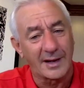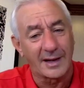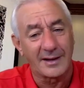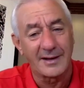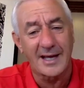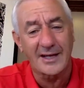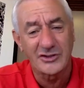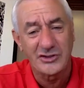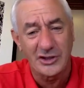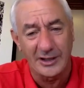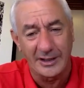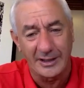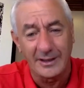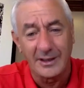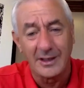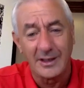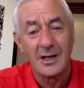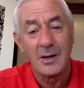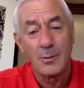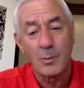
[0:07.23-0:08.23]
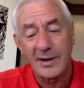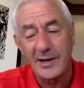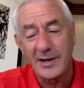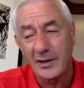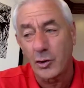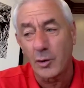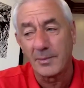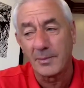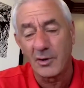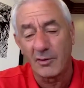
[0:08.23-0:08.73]
And next year, when they
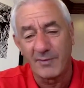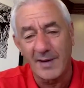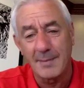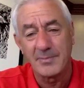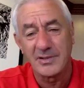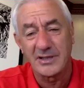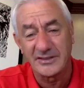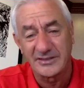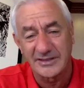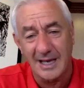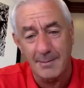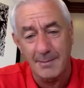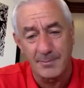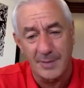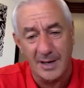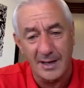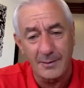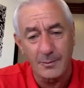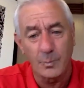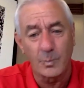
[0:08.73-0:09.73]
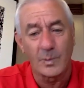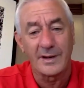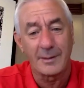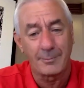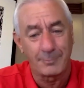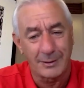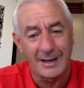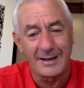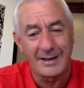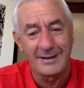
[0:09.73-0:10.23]
come November, December, when they
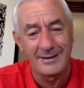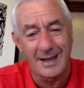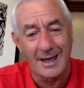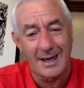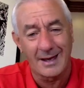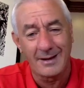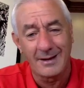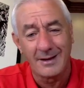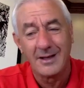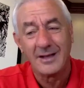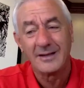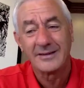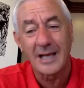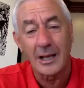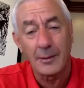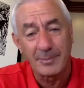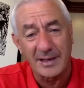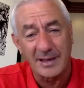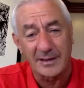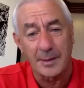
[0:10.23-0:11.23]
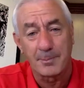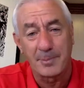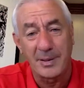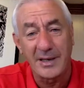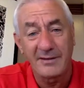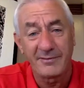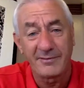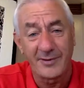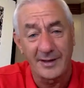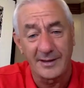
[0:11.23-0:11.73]
play in there, they'll be at the
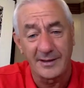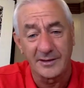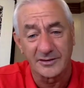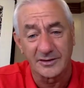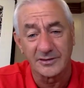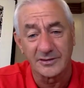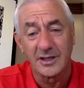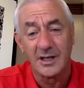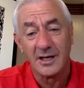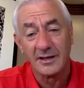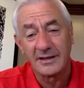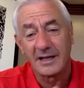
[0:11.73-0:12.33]
peak fitnesses.